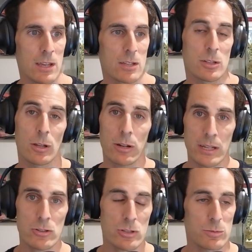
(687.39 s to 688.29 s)
So a lot of
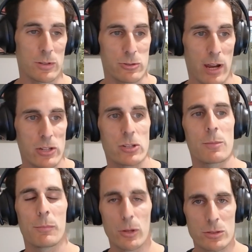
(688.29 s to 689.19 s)
issues with traction,
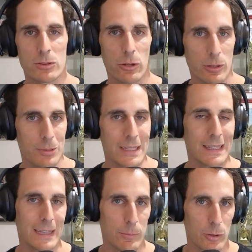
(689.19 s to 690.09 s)
most notably
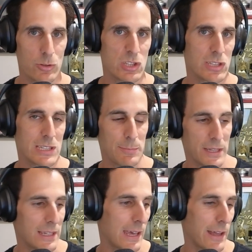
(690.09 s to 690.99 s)
Liam Lawson's
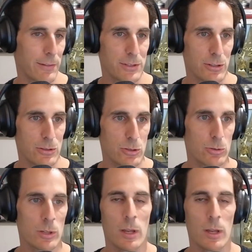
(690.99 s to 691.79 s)
spin out of turn 2.